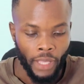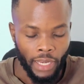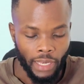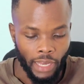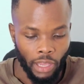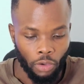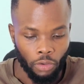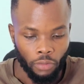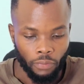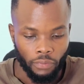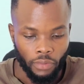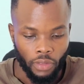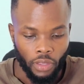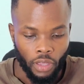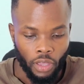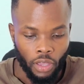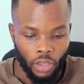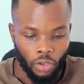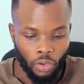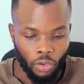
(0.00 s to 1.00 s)
Now,
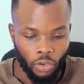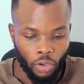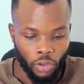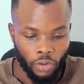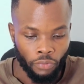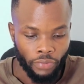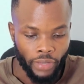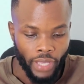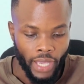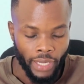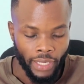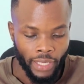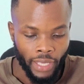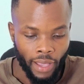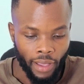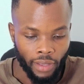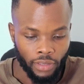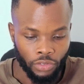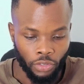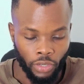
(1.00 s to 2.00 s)

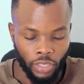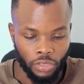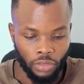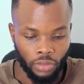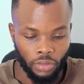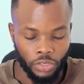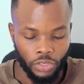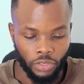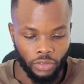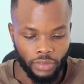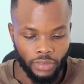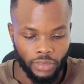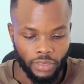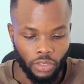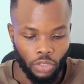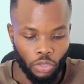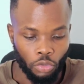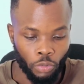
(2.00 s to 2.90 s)
configuring storage solutions.